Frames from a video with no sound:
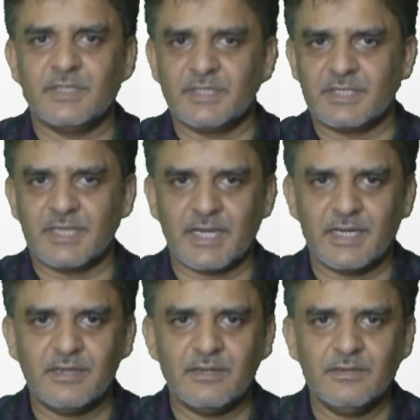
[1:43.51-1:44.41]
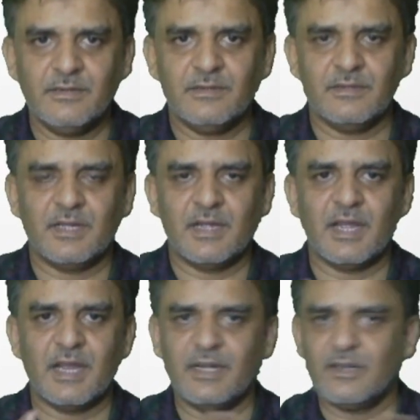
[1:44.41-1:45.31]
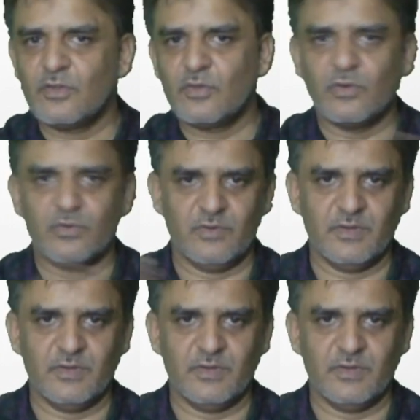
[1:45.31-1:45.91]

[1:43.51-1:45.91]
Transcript: sagittal, and coronal.